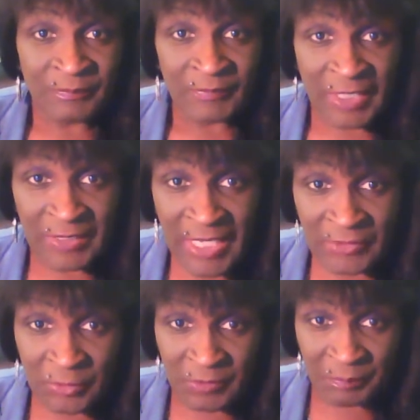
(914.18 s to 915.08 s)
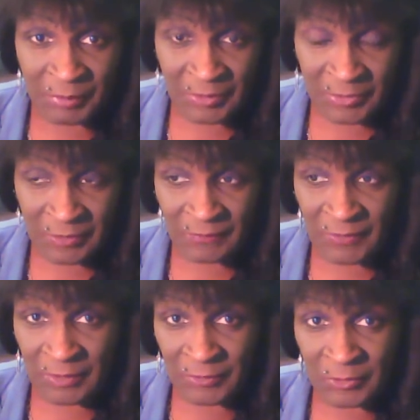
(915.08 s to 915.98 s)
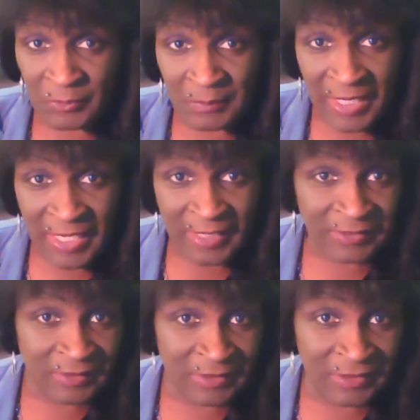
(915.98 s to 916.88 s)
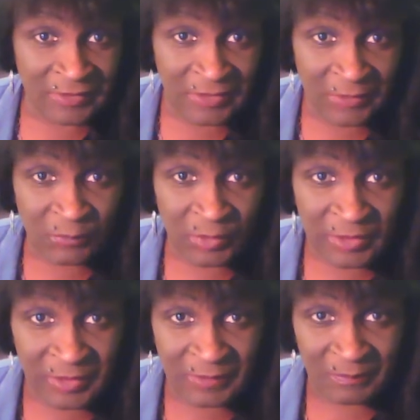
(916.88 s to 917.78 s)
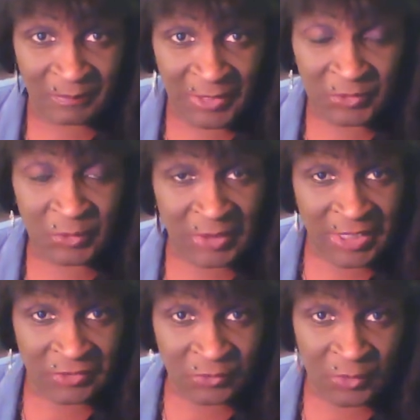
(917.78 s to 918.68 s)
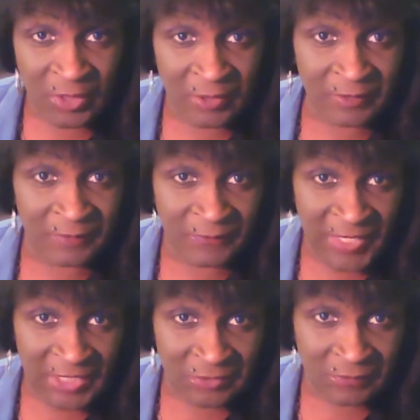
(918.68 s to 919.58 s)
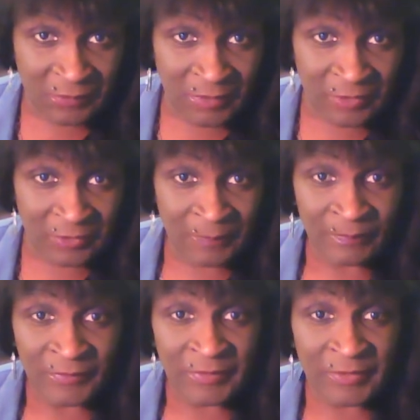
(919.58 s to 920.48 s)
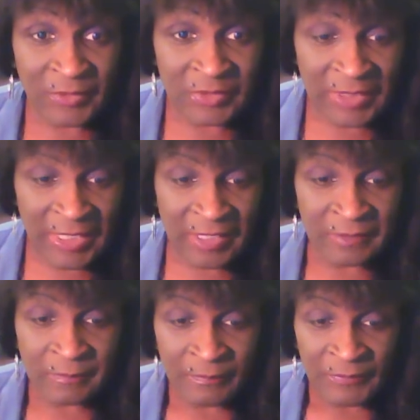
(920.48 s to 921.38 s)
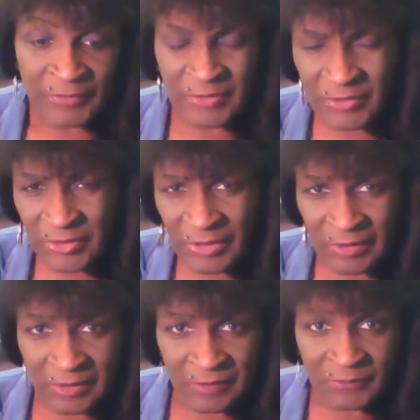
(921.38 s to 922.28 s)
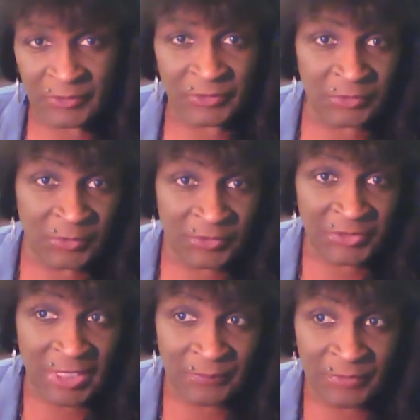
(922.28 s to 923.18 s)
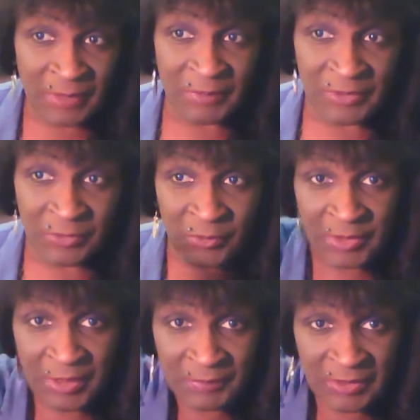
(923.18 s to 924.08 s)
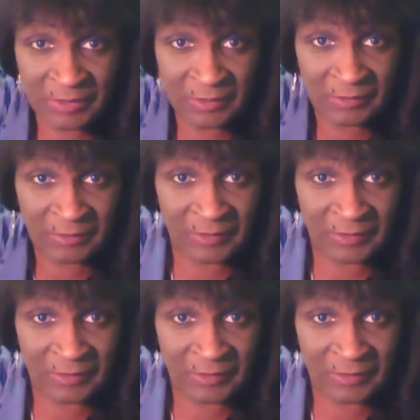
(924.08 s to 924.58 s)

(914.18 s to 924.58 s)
And that sort of builds your VO2 max. It really makes you a lot stronger and faster of a runner. There's that. Then there's hill intervals. You do the same thing, but you do it up a hill.